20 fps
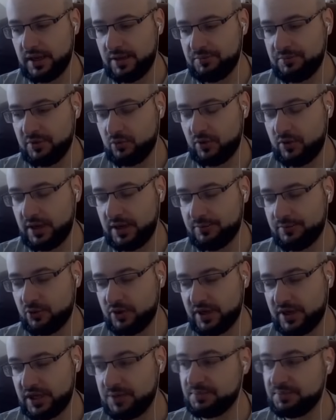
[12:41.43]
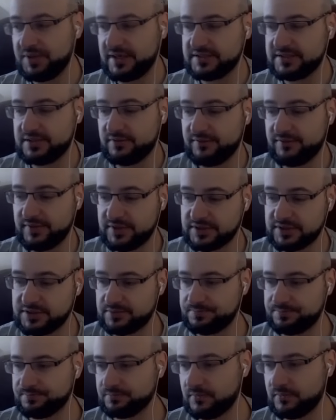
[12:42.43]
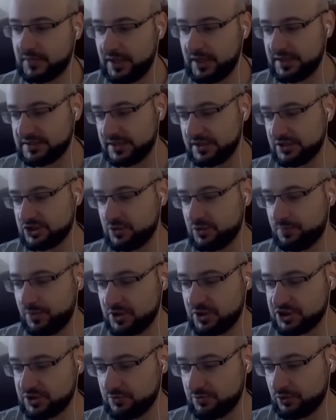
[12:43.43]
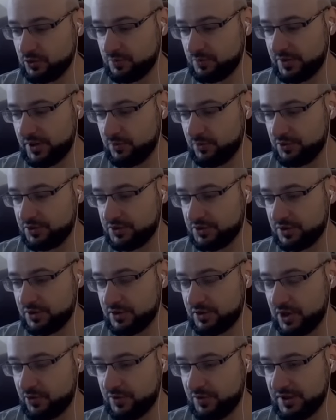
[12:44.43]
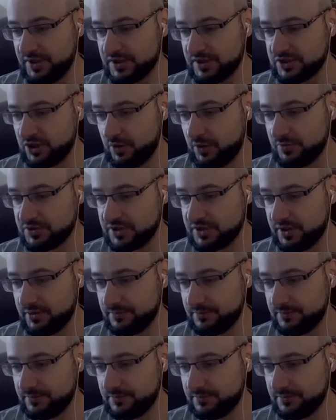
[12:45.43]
Meanwhile, I'm gonna keep testing things. It's also possible to play with Aridas, obviously.